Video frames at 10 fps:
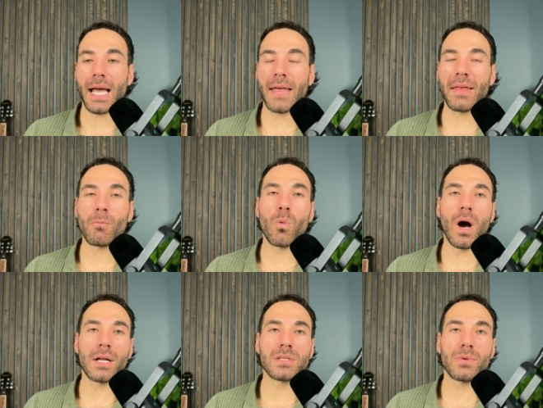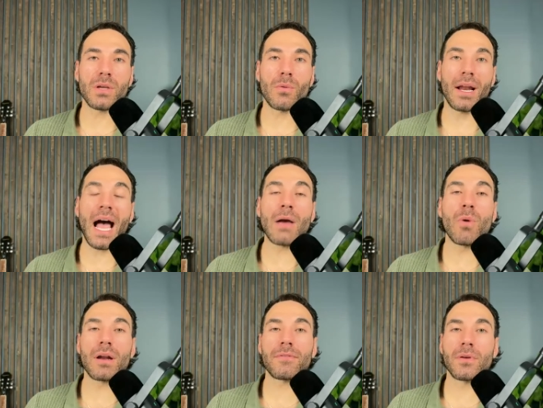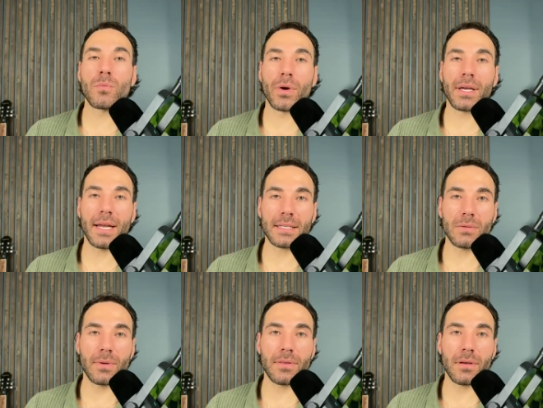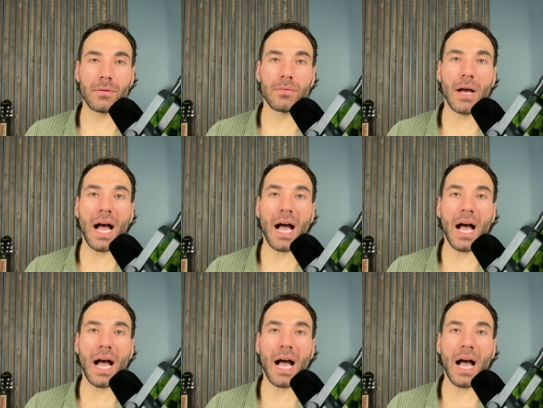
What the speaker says: And then wants. What do you want? I want to feel more connected with you.